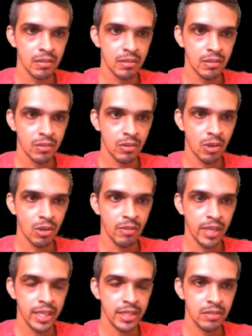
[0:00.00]

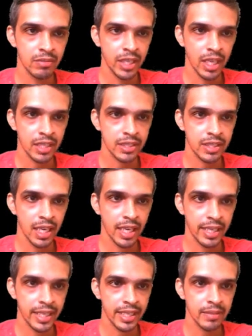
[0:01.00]
always we are
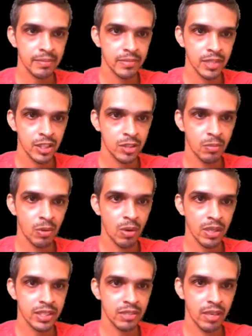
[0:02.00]
selecting the
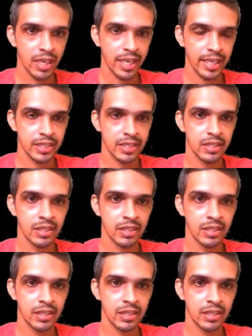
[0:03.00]
smallest vertex.